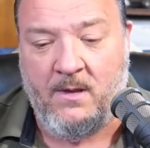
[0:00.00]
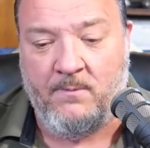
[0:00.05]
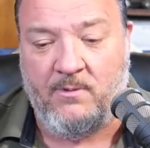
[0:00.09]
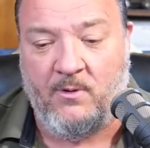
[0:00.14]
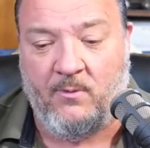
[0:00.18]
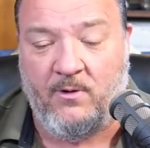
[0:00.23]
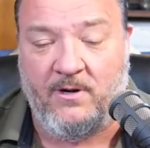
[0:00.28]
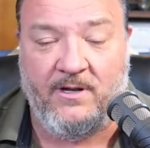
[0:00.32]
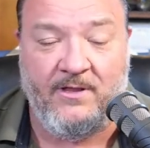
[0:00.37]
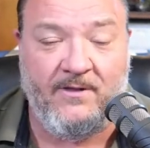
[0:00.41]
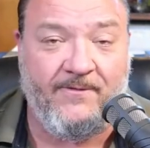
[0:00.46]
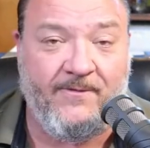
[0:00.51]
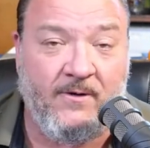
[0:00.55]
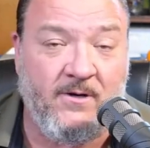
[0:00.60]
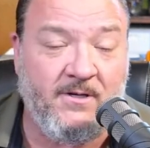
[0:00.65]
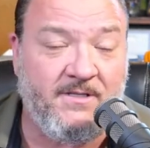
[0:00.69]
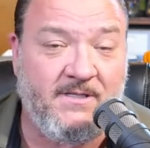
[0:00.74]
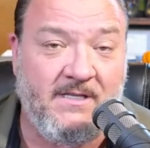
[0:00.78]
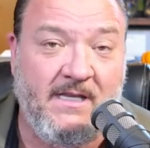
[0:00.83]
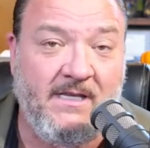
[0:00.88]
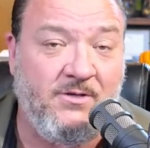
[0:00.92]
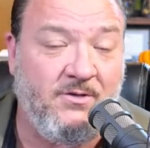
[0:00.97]
One of the
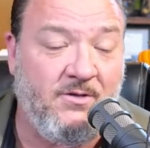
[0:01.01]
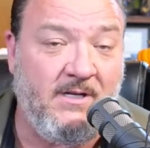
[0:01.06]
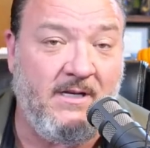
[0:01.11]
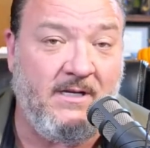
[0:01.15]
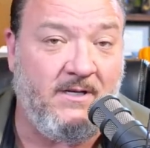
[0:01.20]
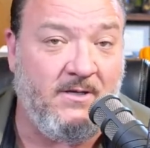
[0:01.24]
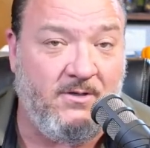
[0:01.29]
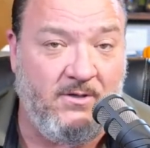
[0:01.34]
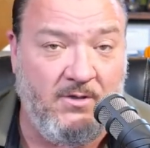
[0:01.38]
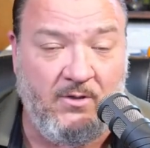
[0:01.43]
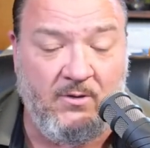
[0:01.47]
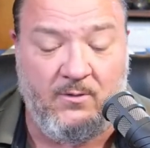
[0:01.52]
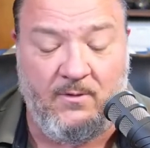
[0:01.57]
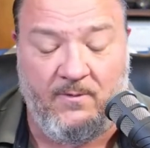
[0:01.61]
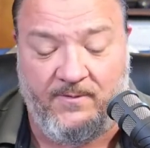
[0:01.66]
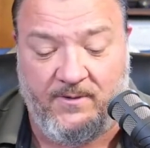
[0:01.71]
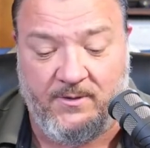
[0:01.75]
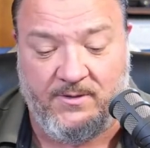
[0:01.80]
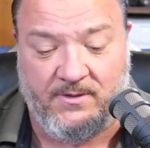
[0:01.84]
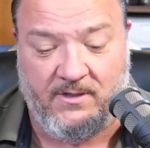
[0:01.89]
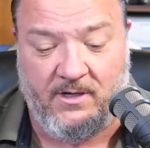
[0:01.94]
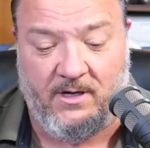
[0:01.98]
first things you need to do if
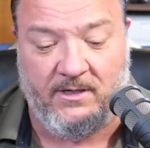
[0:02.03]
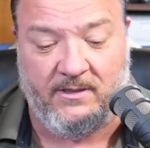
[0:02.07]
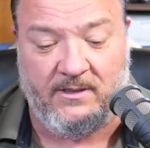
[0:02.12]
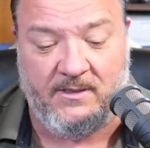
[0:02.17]
you're starting